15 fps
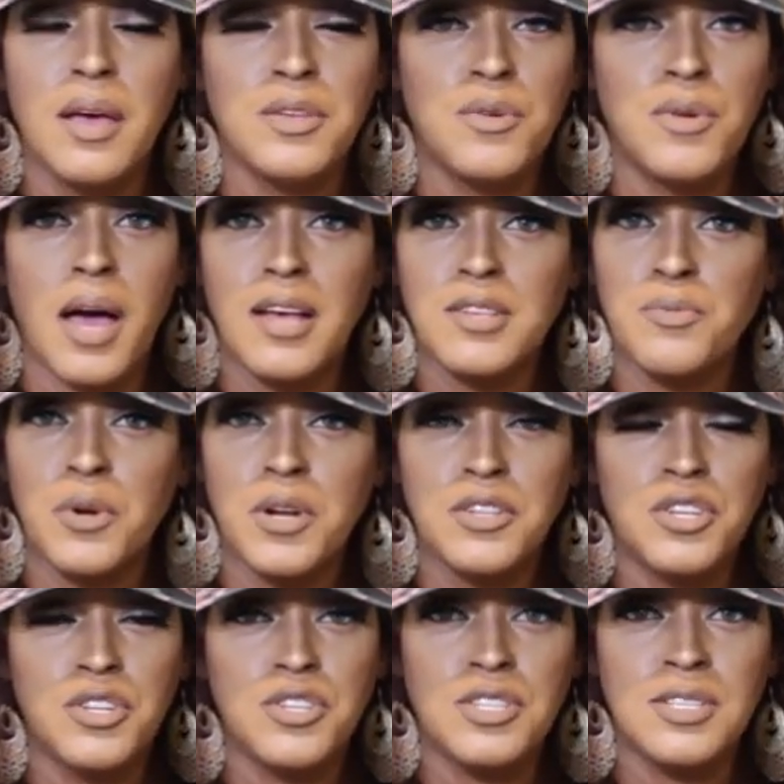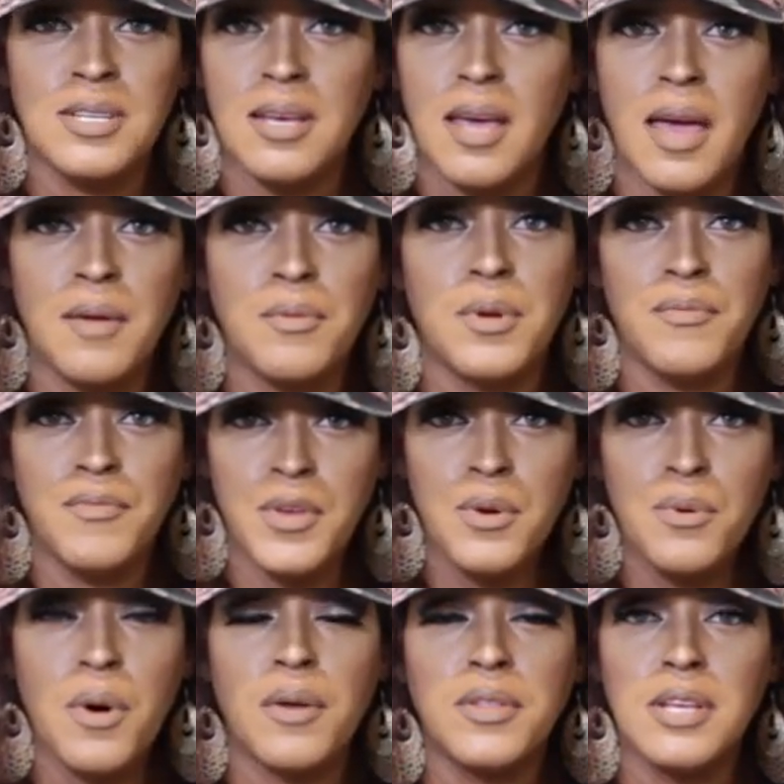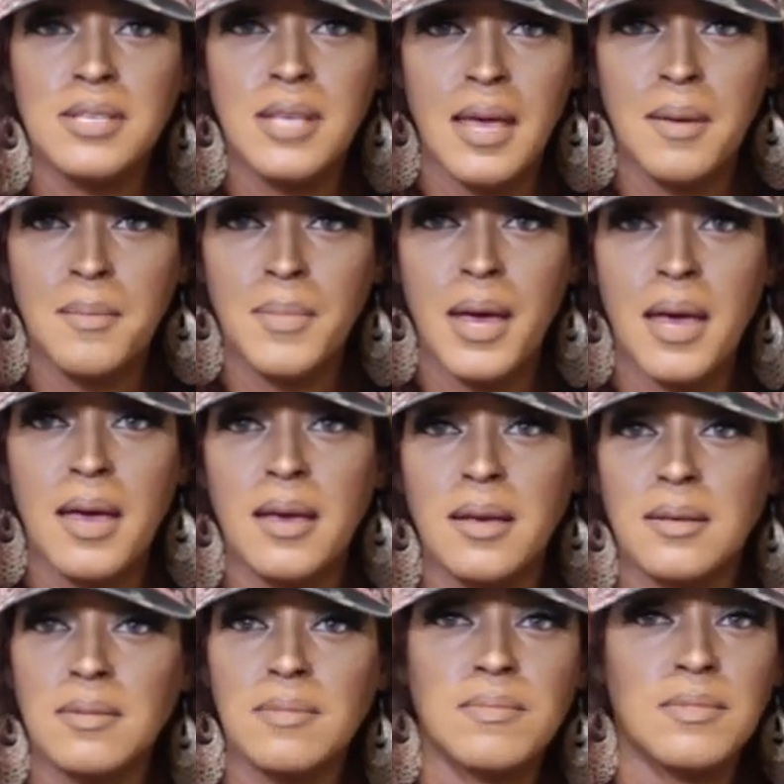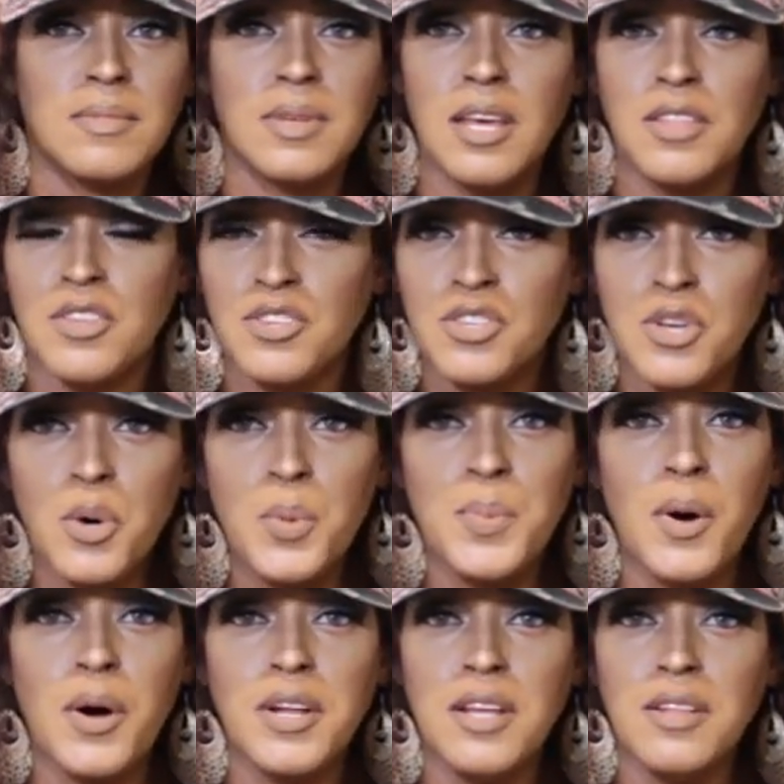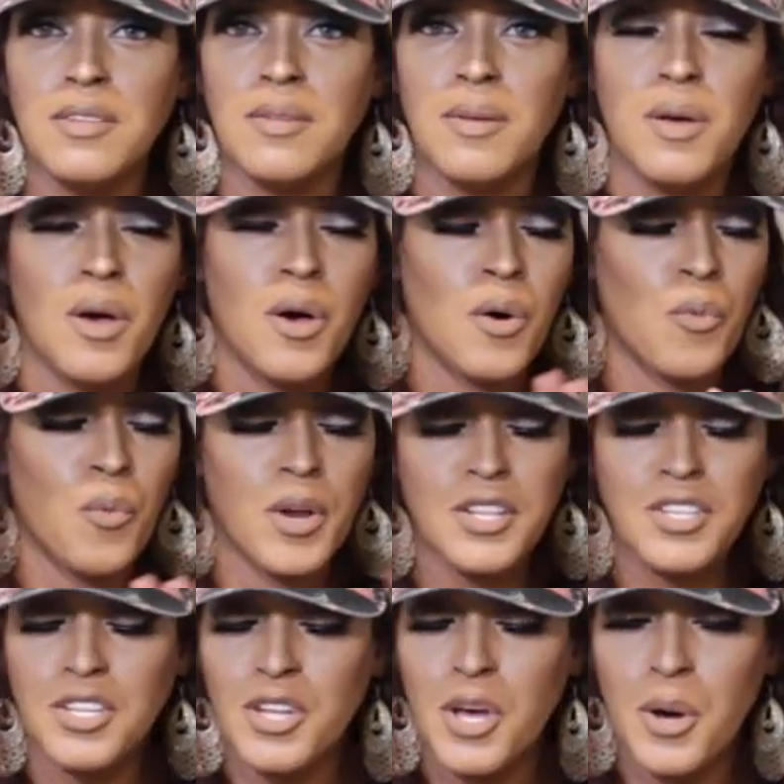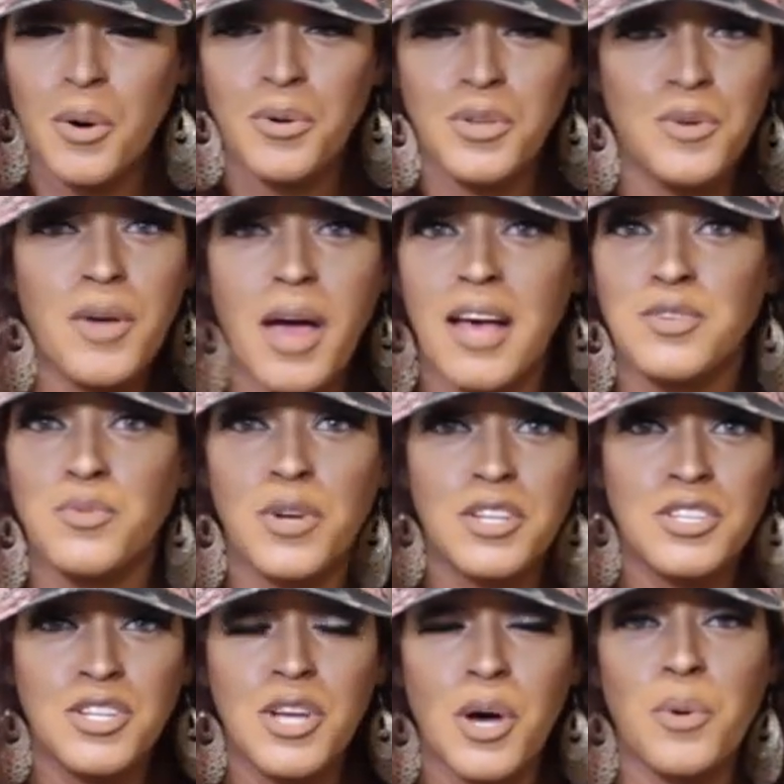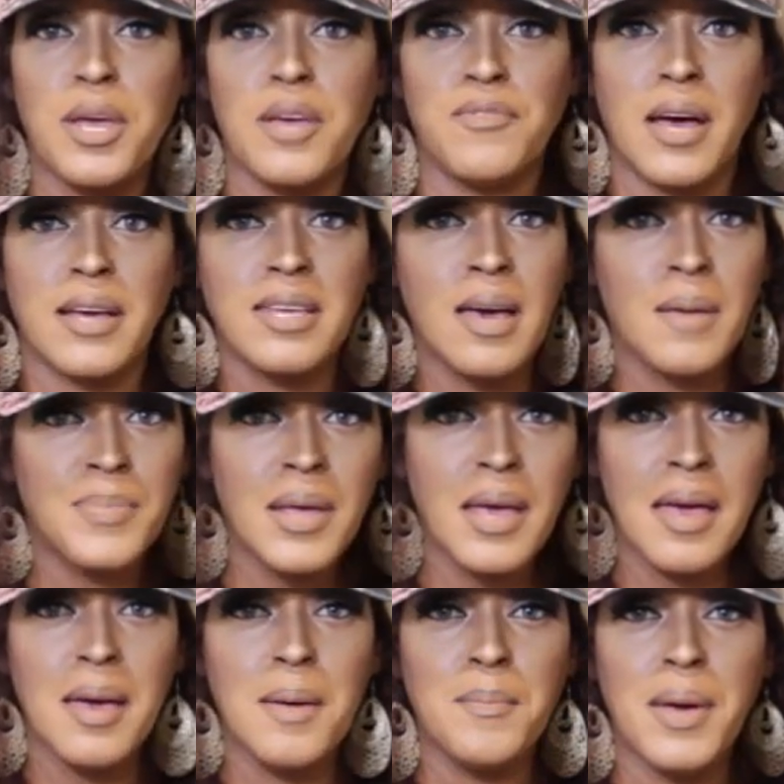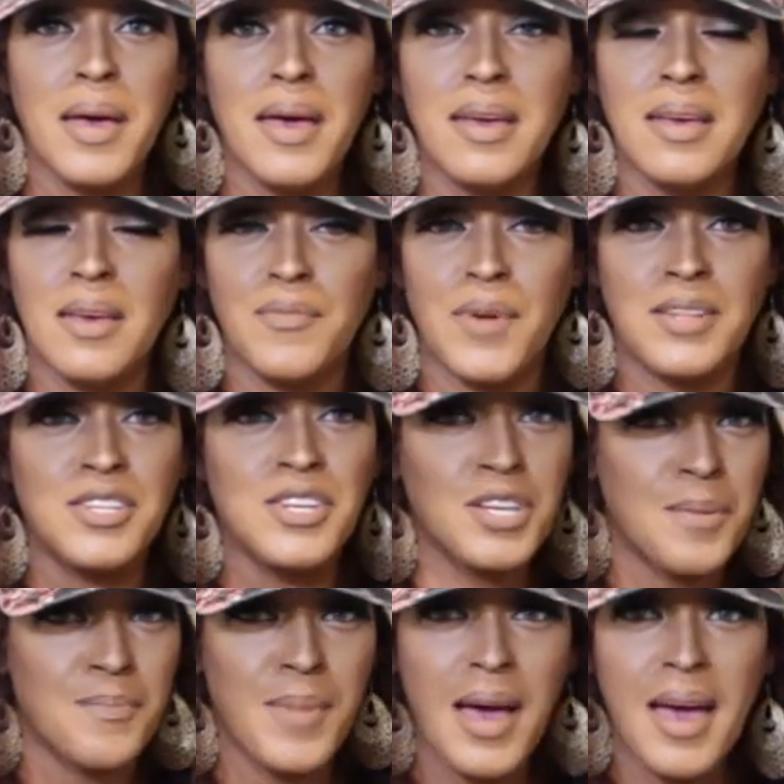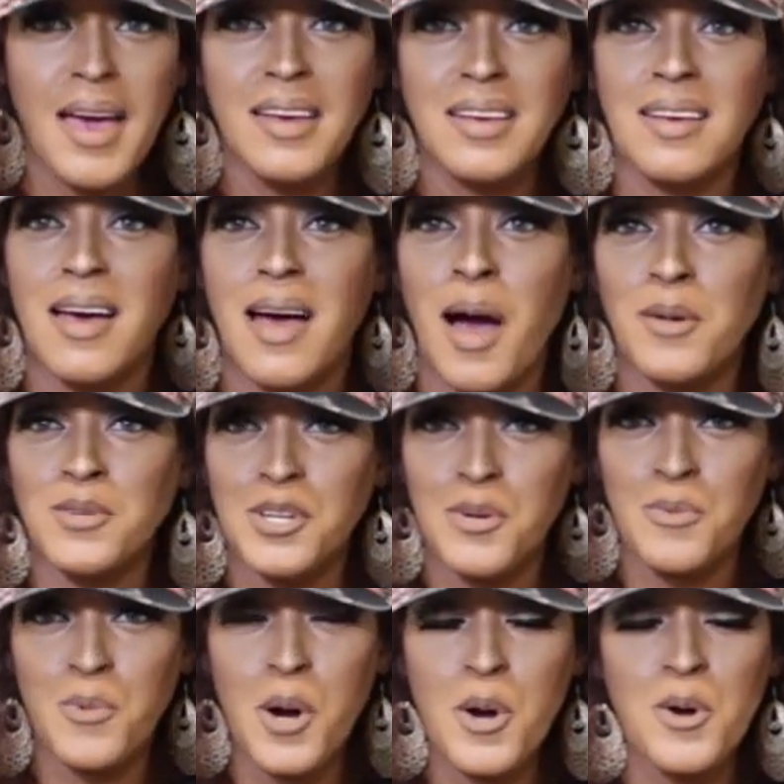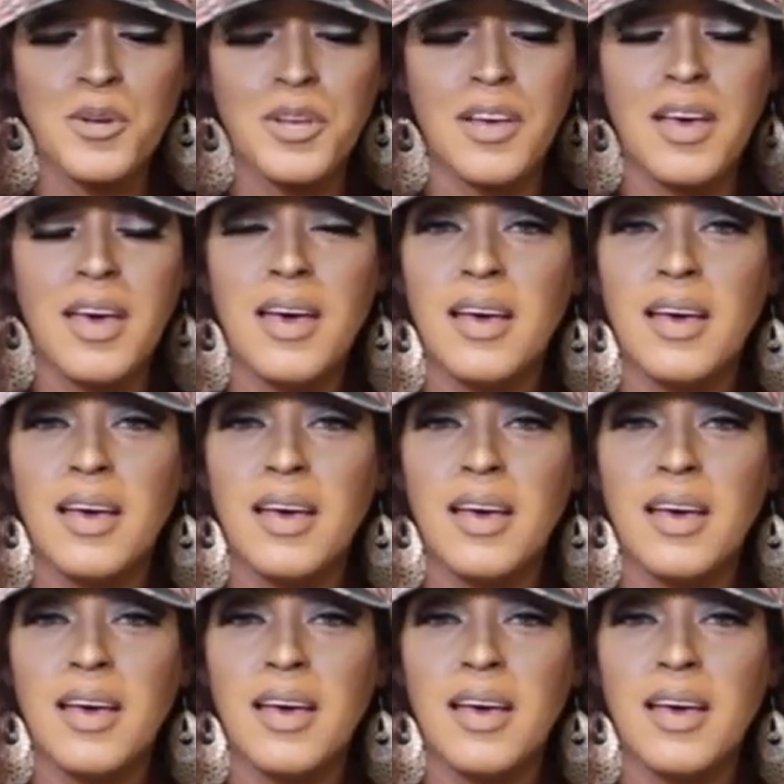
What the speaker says: You guys wanted to see a review on this handbag, get the scoop on it, wanted to know if I kept the handbag, if I took it back, how did it work.